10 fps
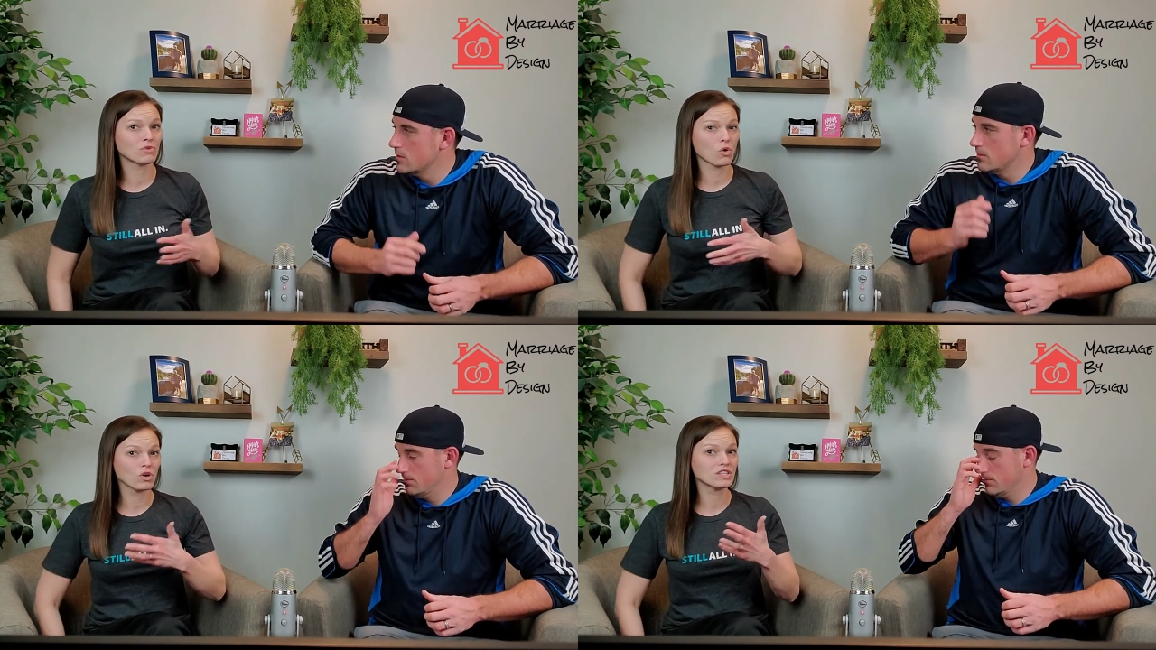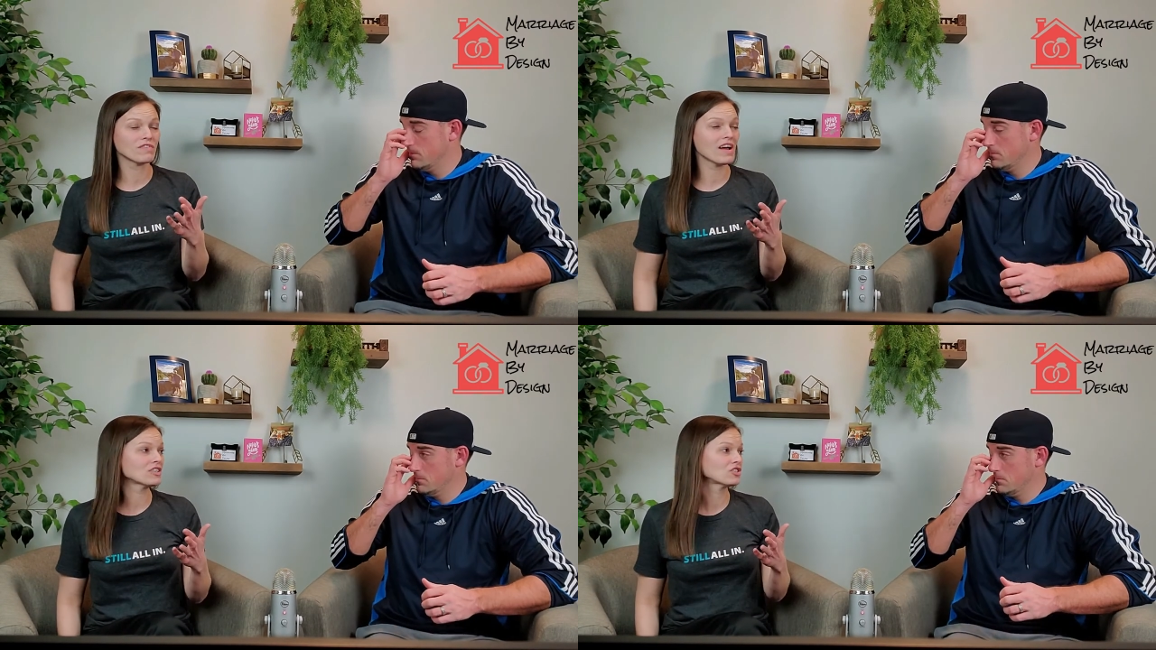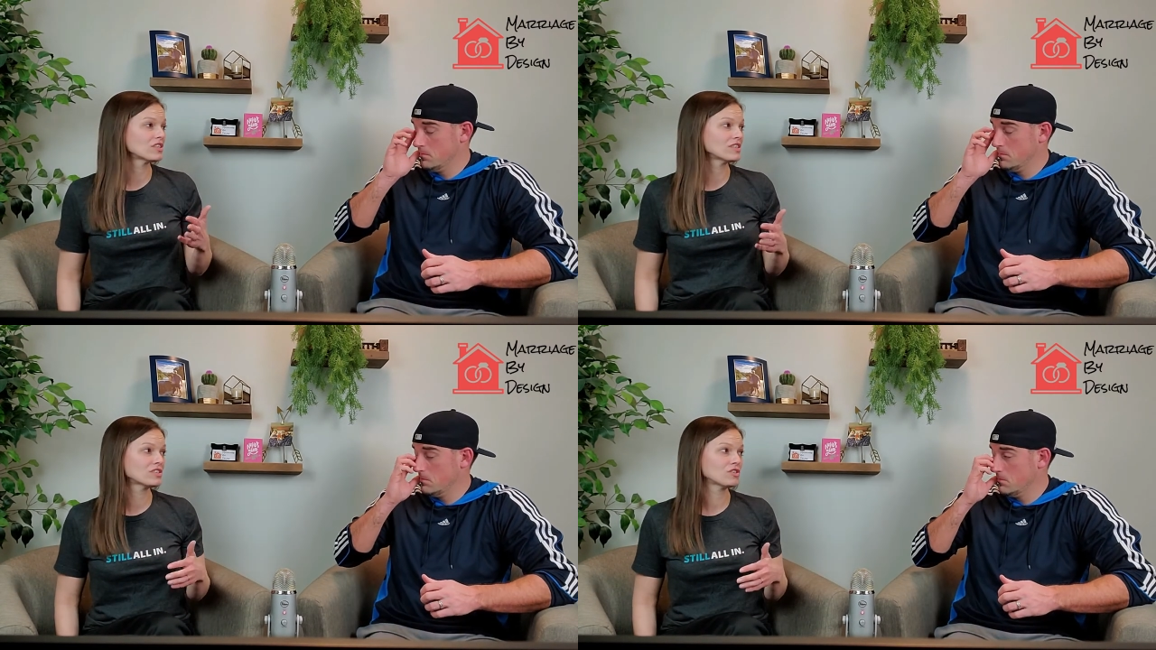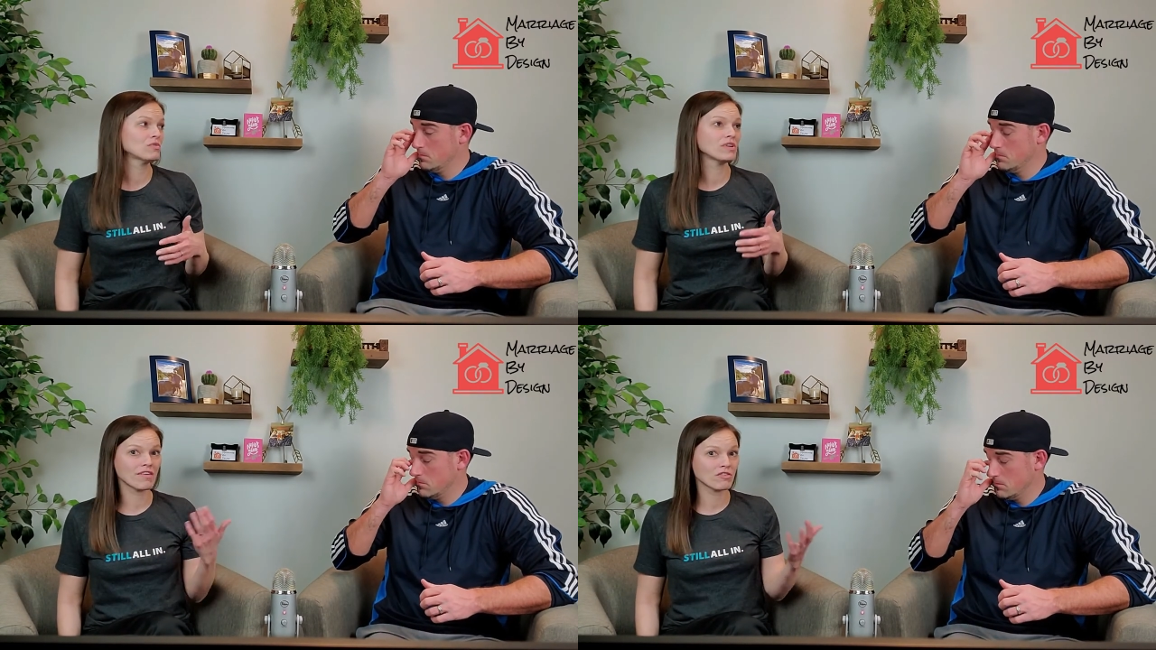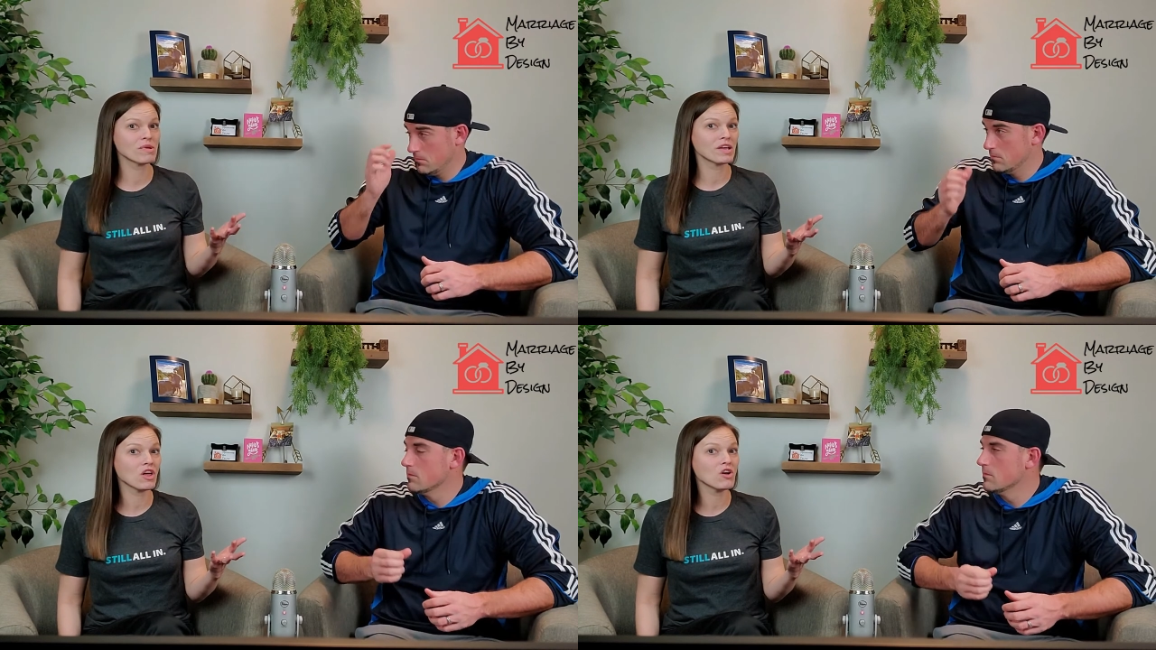Speaker 1: course of action is to never
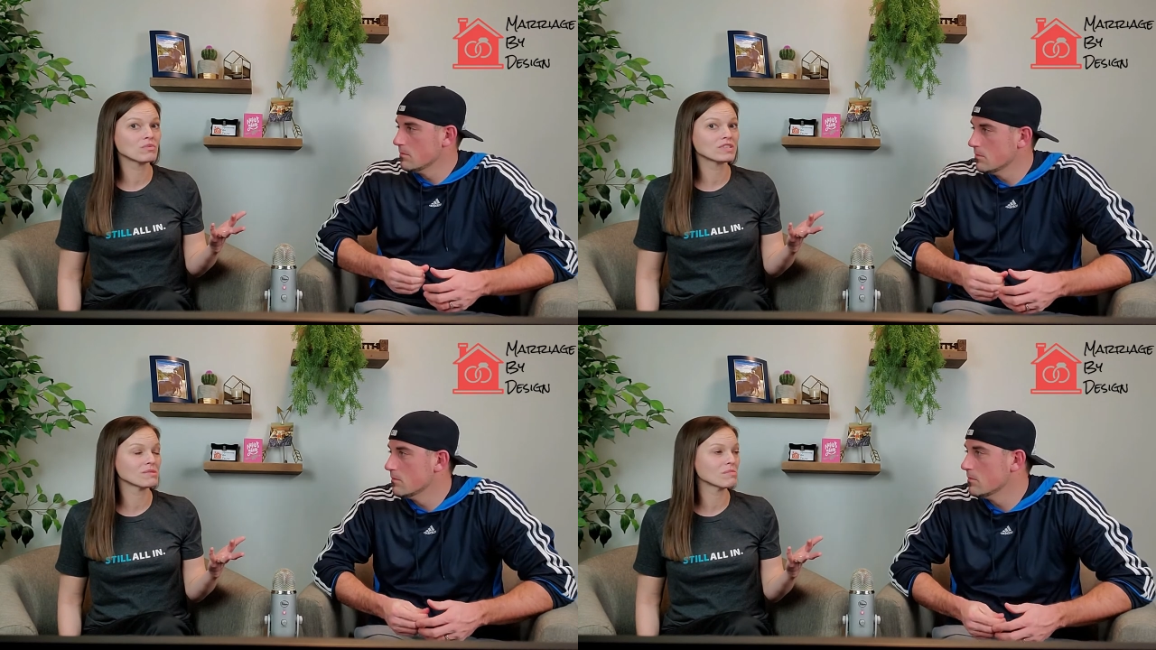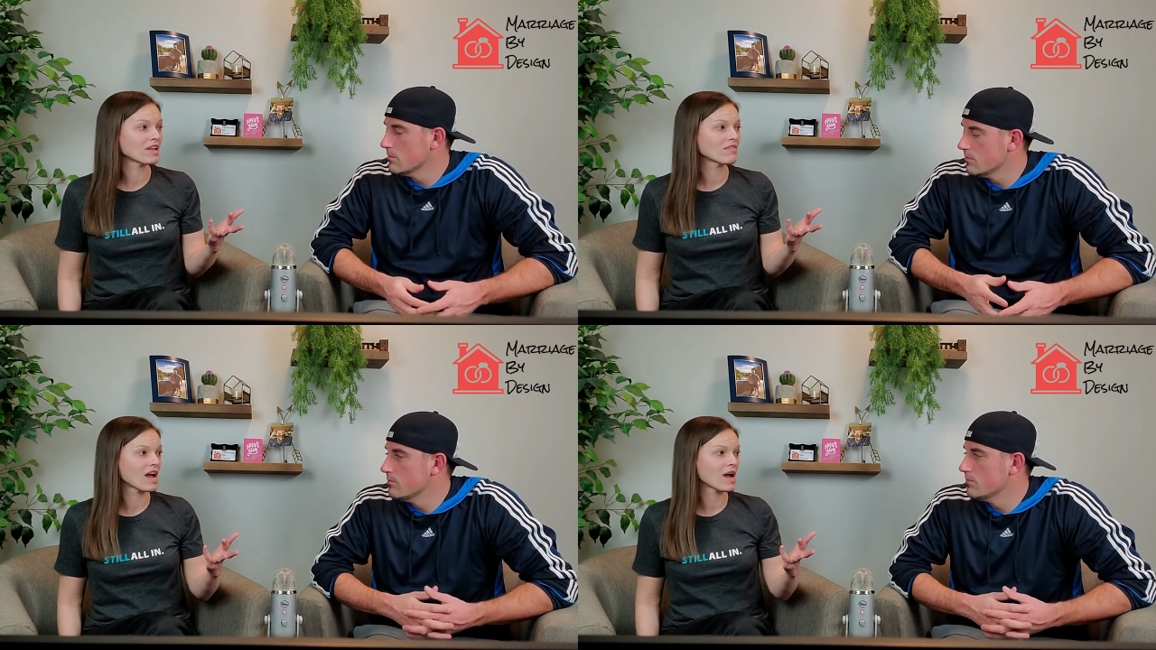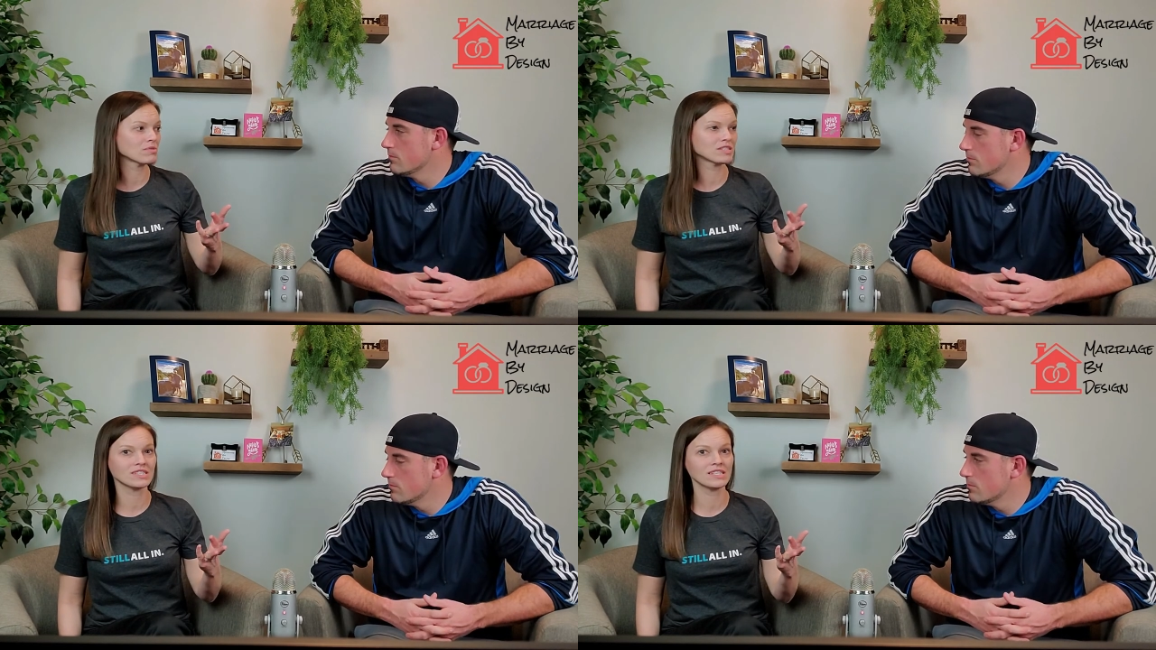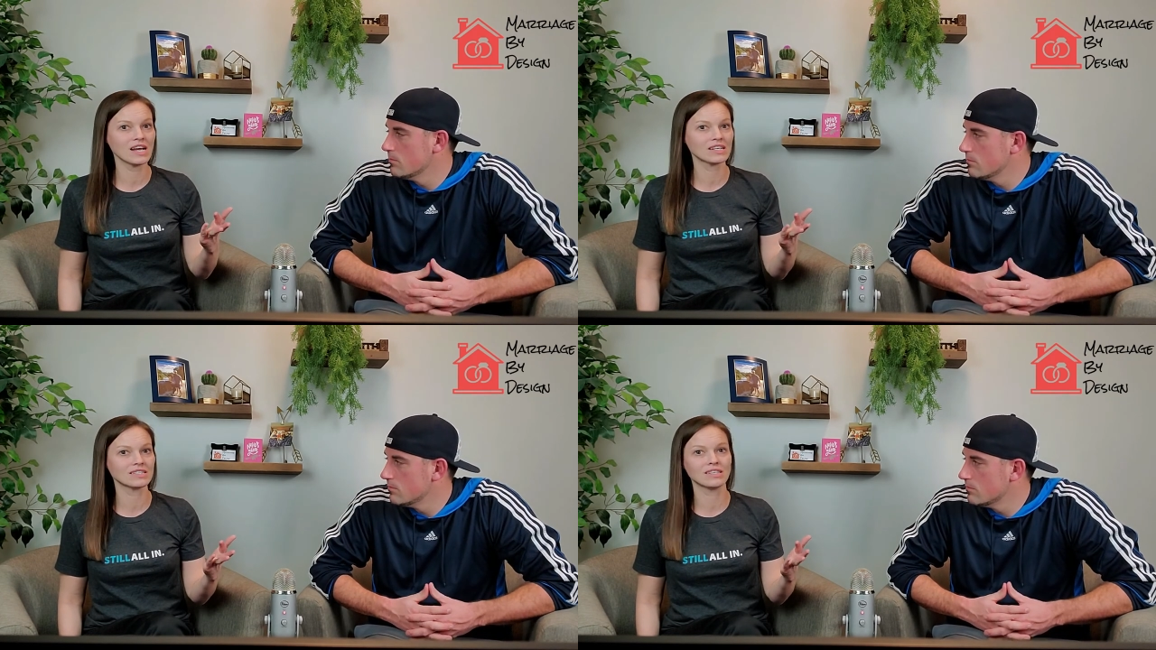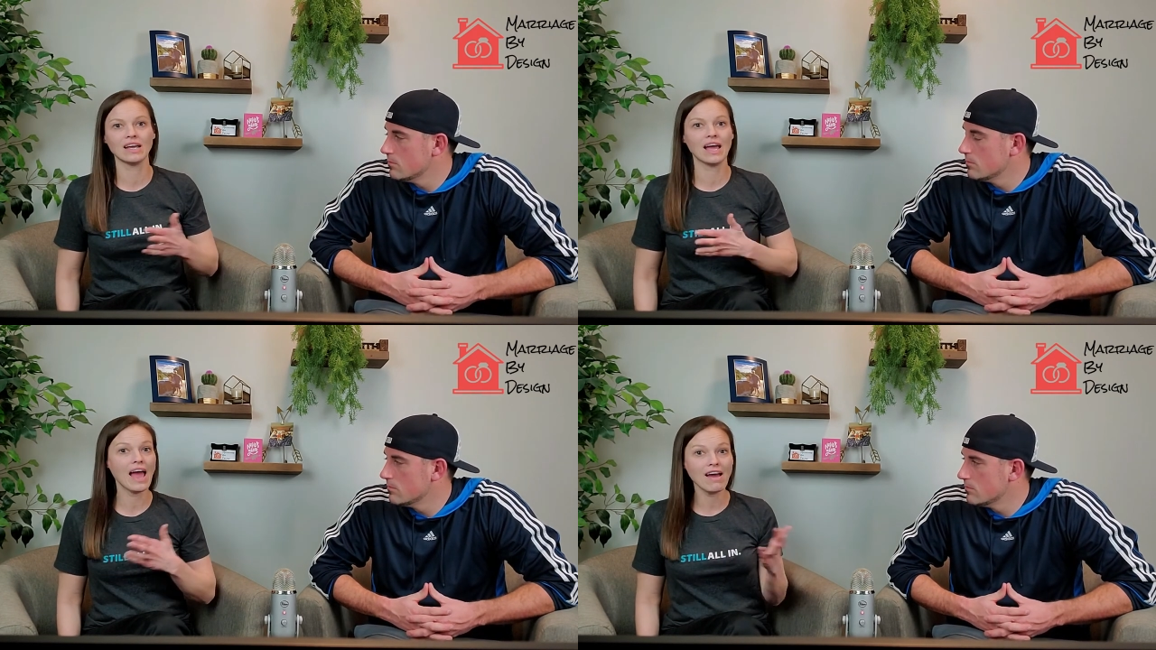be alone with somebody of the opposite sex
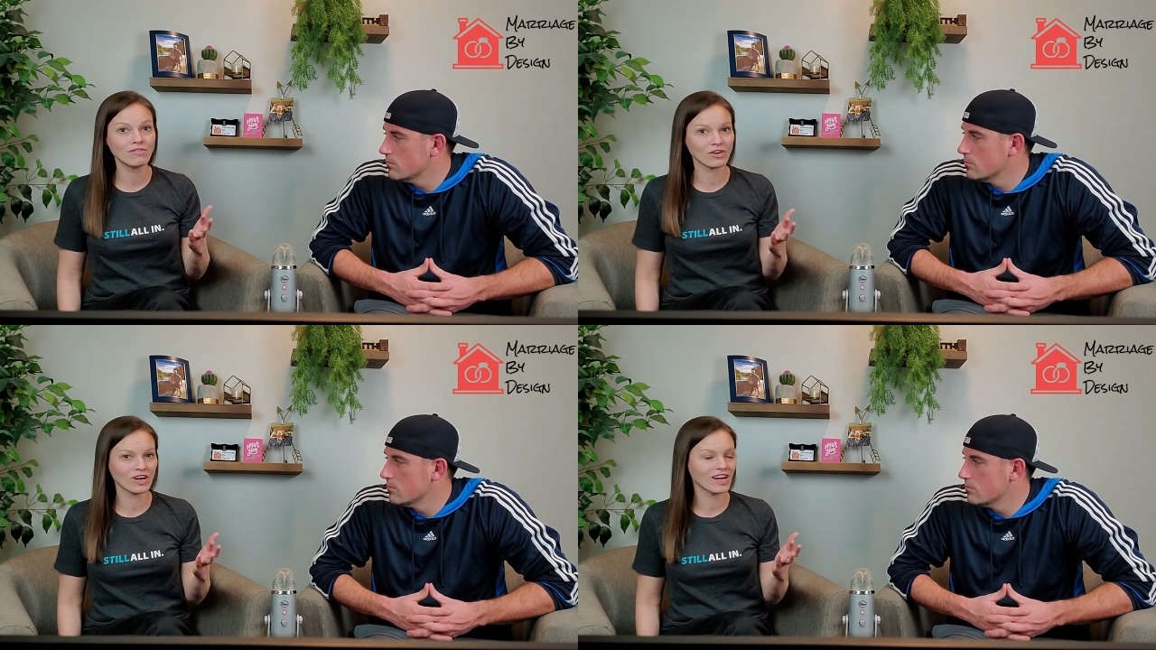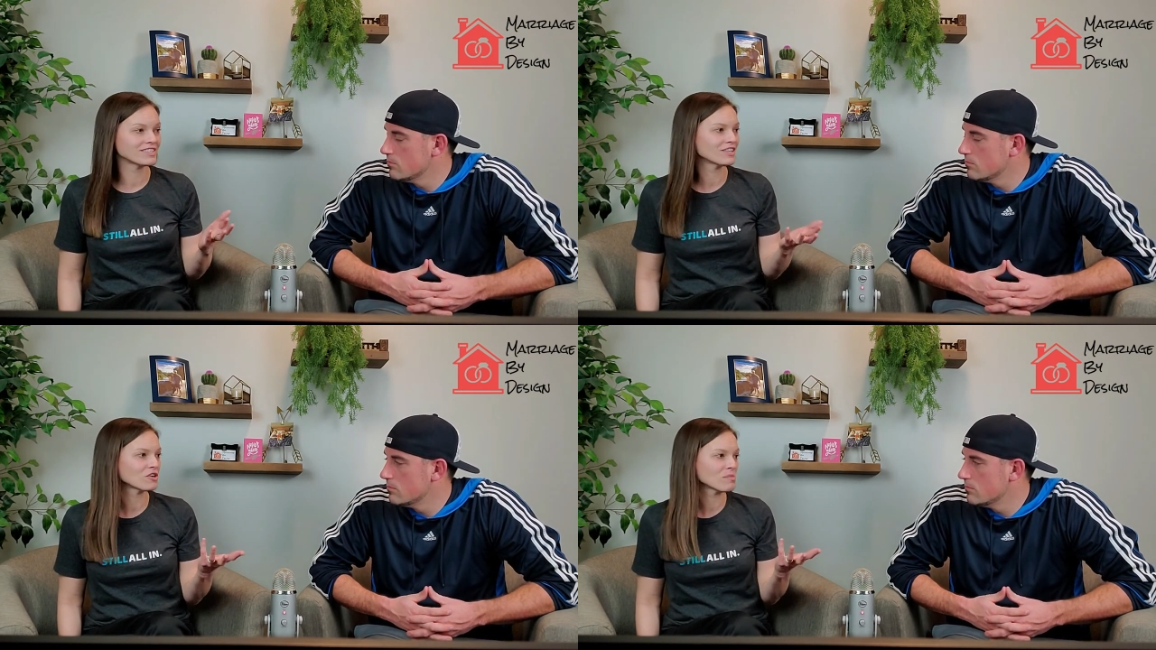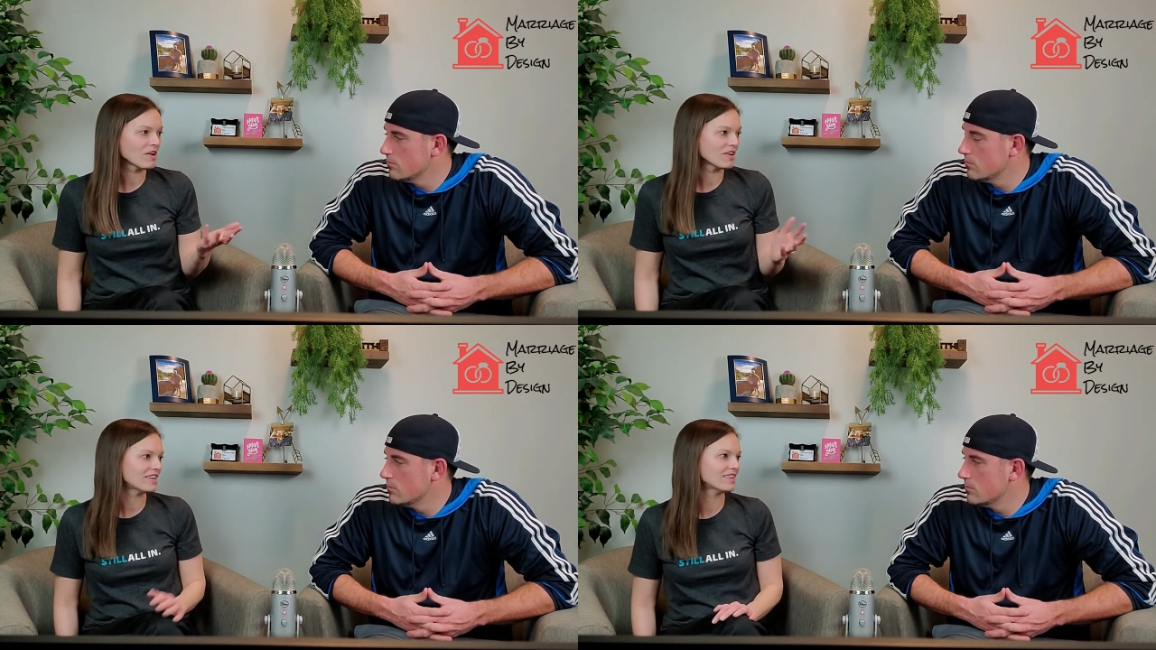ever until you're married